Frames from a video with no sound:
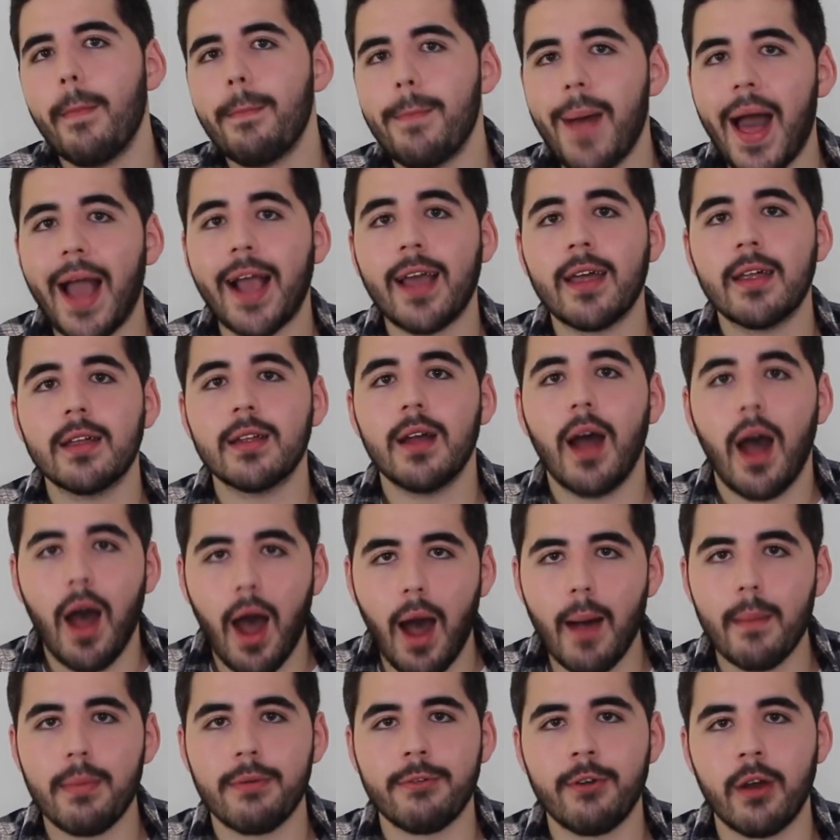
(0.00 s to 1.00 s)
back
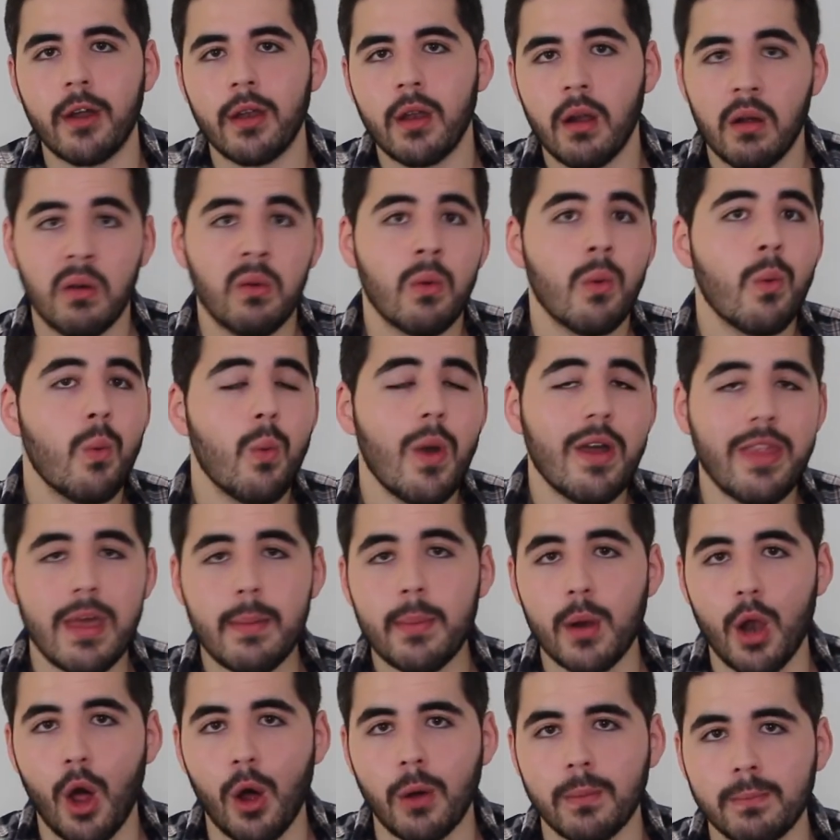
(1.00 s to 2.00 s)
up front where they
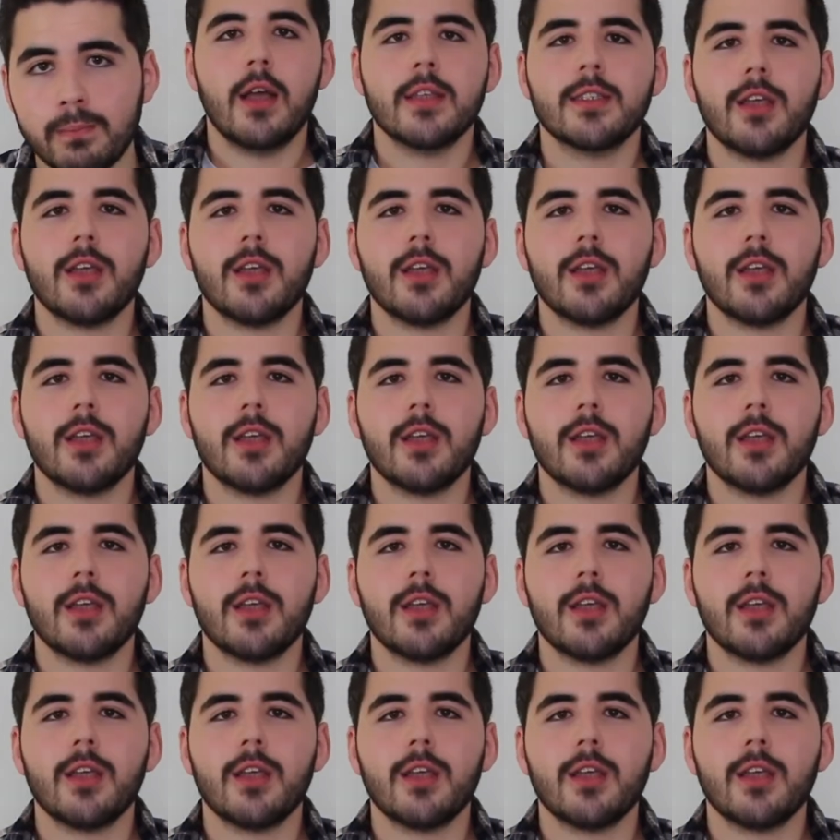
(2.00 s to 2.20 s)
belong?